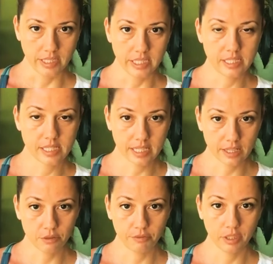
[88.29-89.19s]
Knees
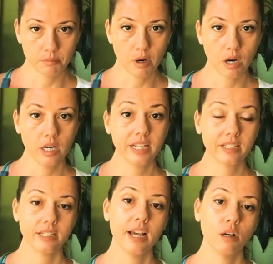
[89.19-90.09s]
together, feet apart. It
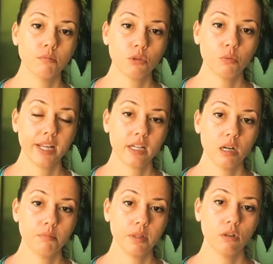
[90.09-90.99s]
can help to wake
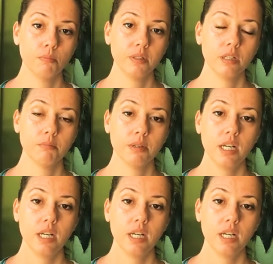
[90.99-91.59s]
up and open up